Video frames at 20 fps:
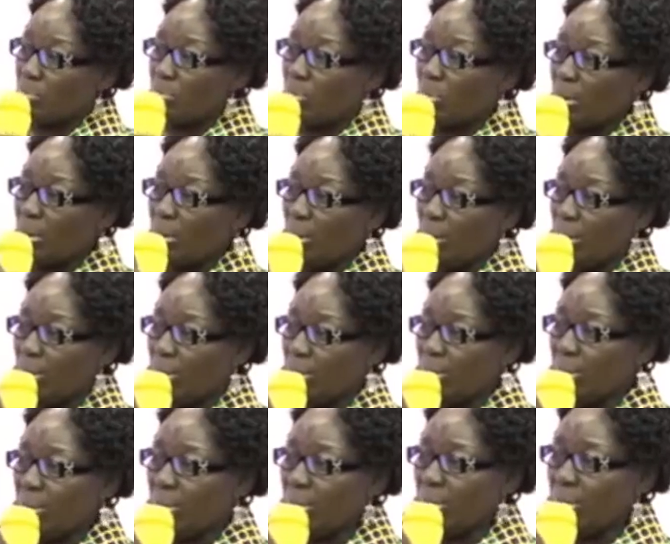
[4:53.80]
Rwera,
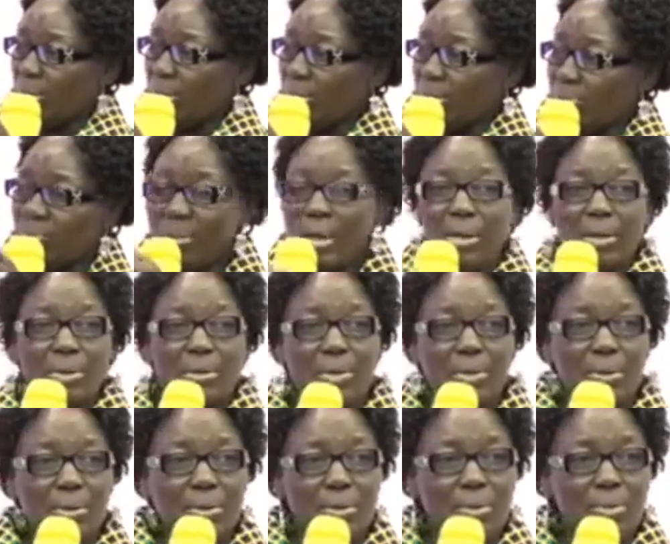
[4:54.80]
sand
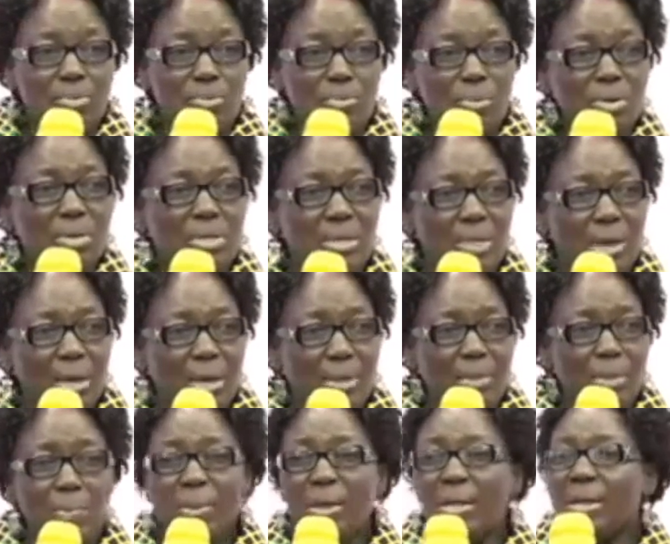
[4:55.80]
is brought here, and
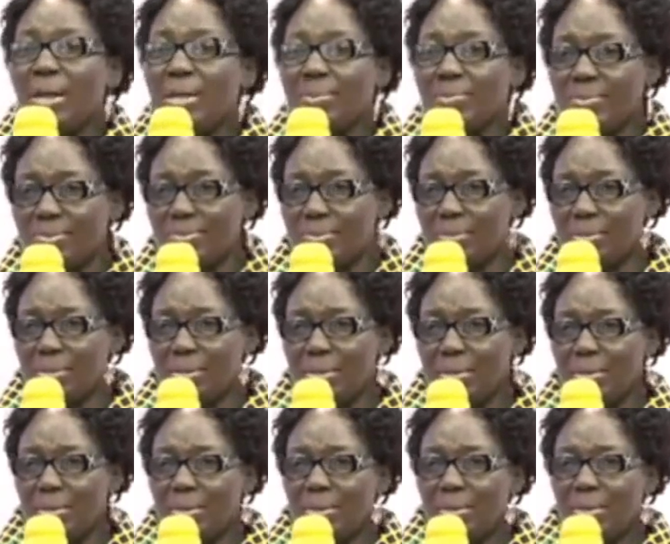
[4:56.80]
they make glasses.
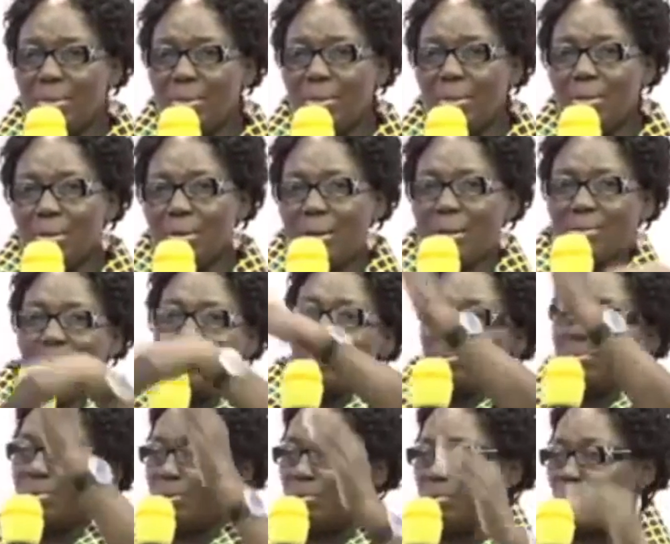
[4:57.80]
Glasses are
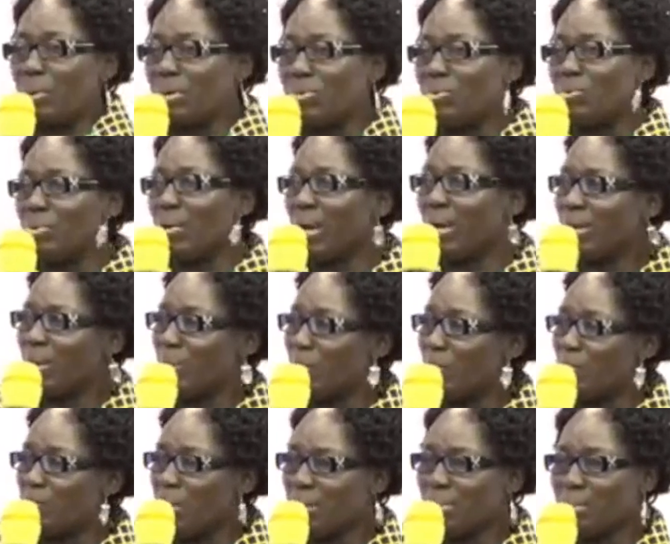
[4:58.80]
sent back to Uganda and we buy